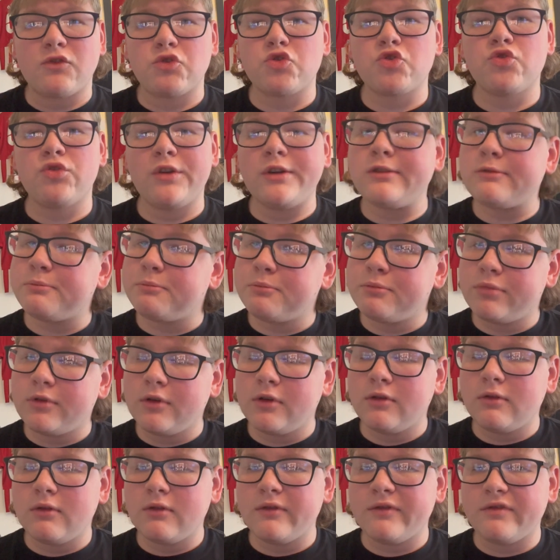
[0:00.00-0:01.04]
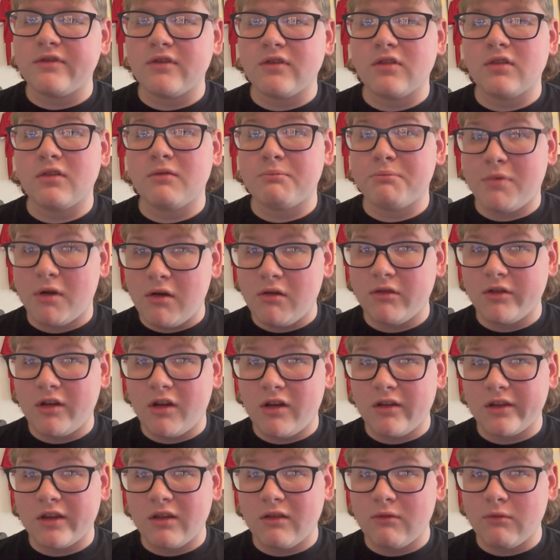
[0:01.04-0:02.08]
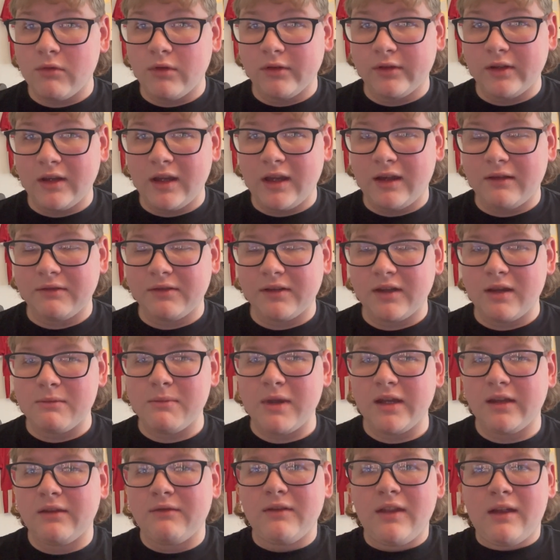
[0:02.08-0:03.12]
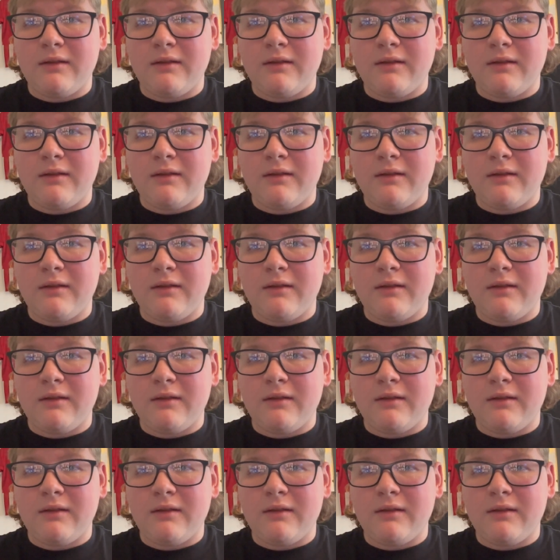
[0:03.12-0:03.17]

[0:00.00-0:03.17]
tribute for Baldock was absolutely amazing.